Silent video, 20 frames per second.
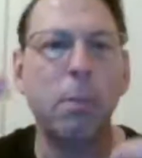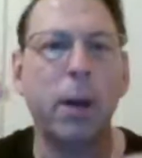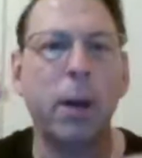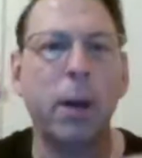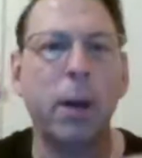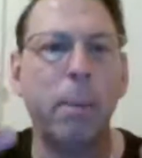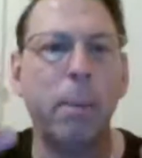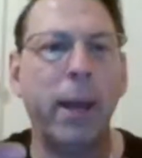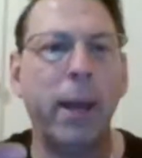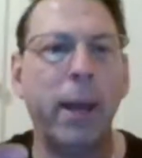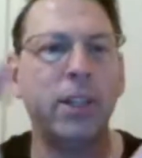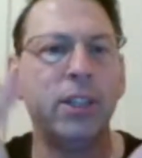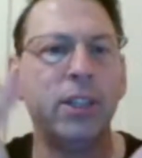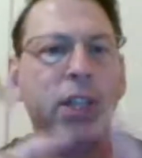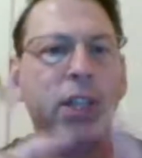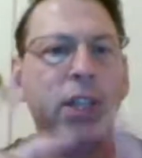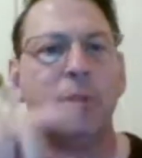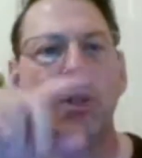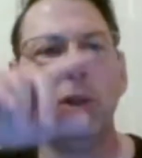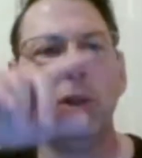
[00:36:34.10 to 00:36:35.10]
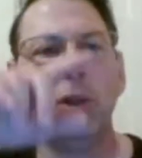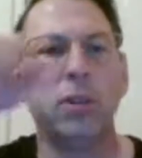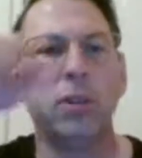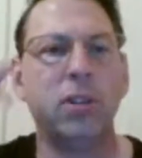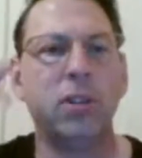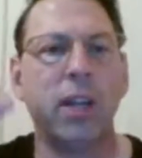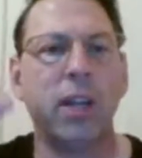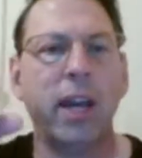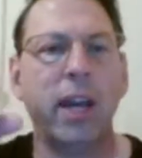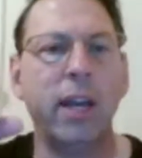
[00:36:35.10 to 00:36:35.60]
a bag of chips. It used to
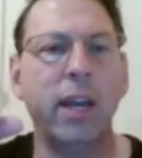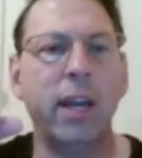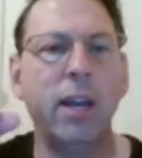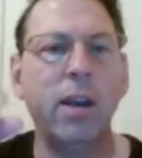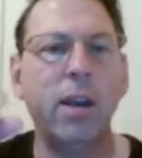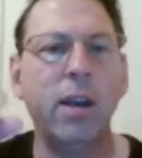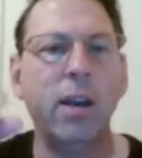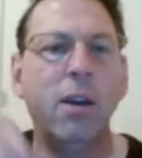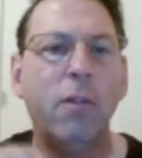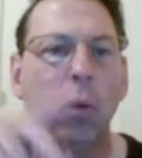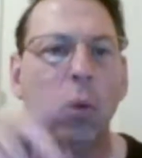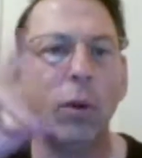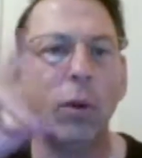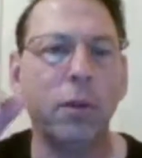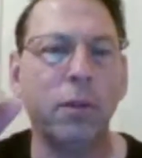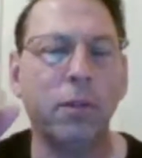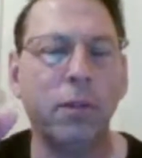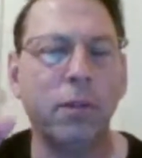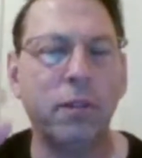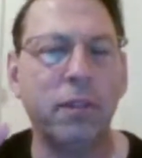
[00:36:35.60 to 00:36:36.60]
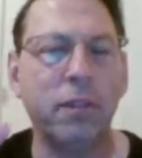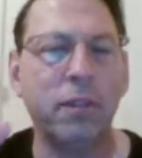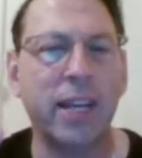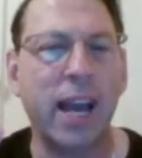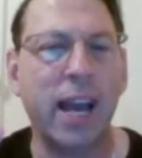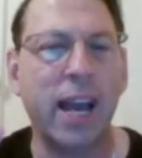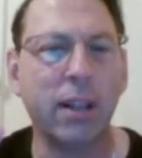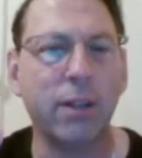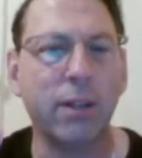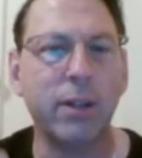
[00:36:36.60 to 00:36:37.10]
say 450
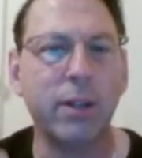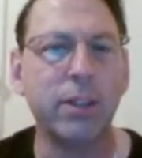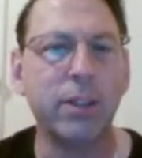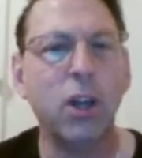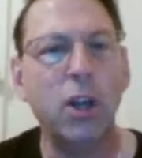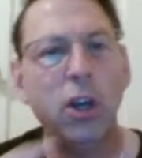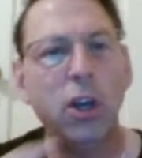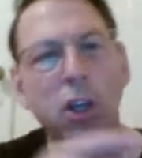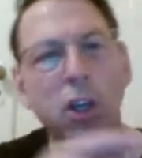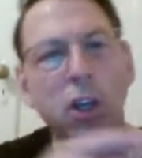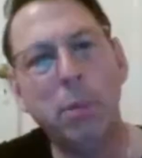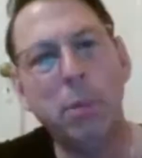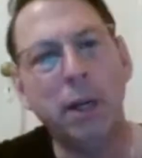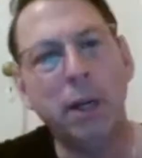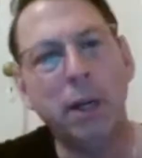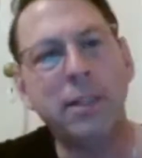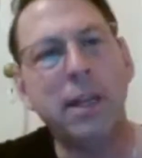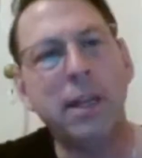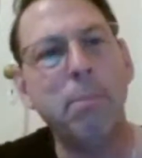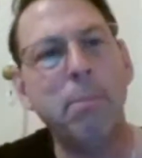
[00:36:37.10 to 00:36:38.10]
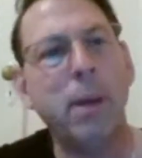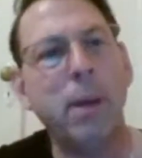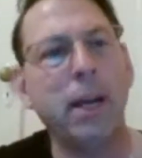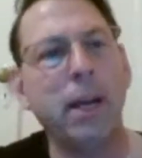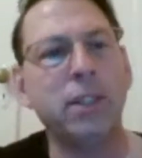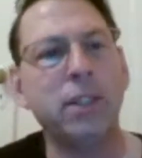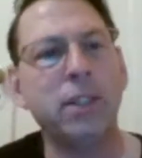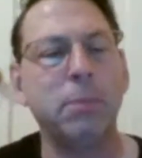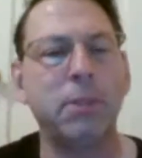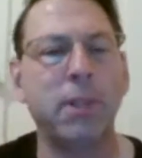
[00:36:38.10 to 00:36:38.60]
calories. You buy the same bag of chips
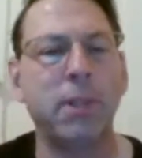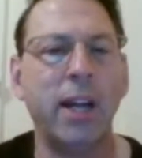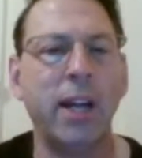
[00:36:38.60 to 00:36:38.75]
today.